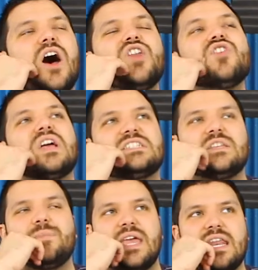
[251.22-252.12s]

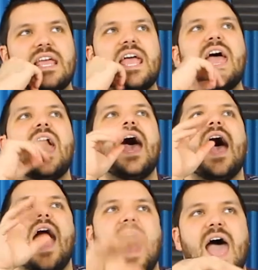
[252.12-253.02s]
underestimating
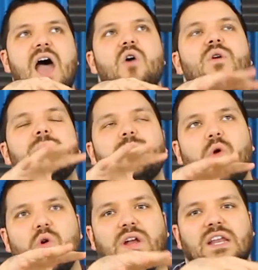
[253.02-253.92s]
how
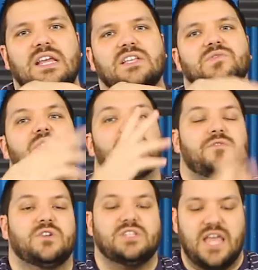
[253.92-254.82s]
important it is for your
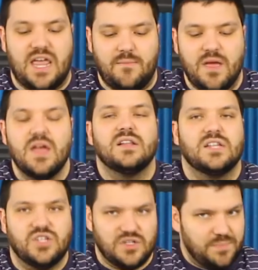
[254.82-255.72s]
first game
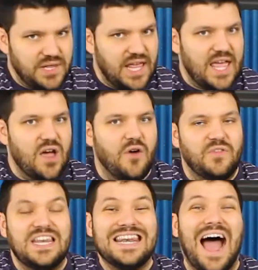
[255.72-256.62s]
to just play on
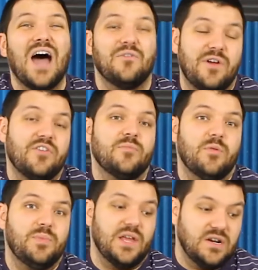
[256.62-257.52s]
the non-variable
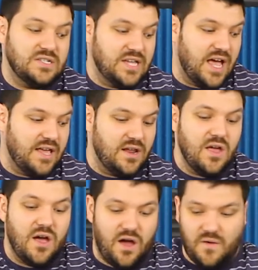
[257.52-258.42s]
player side
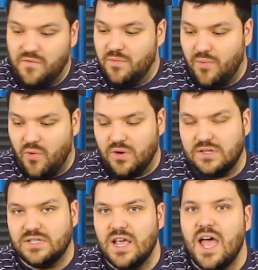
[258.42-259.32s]
of the
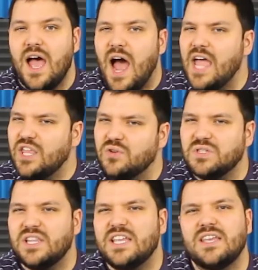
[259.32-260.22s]
boards. I
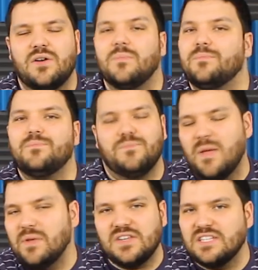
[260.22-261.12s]
usually,
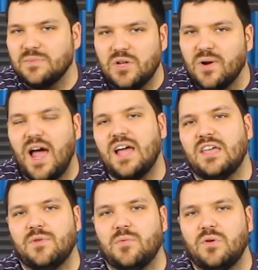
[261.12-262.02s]
maybe it's because I'm a little
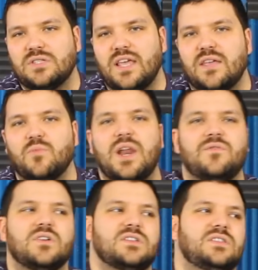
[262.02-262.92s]
cocky, but I'm always like,
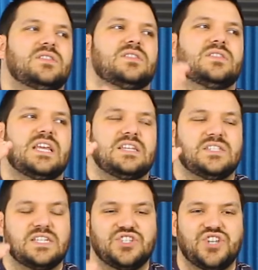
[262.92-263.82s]
whenever they
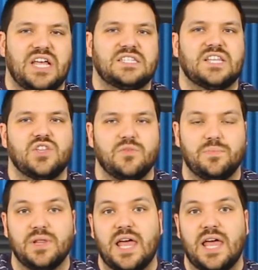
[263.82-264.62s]
suggest that you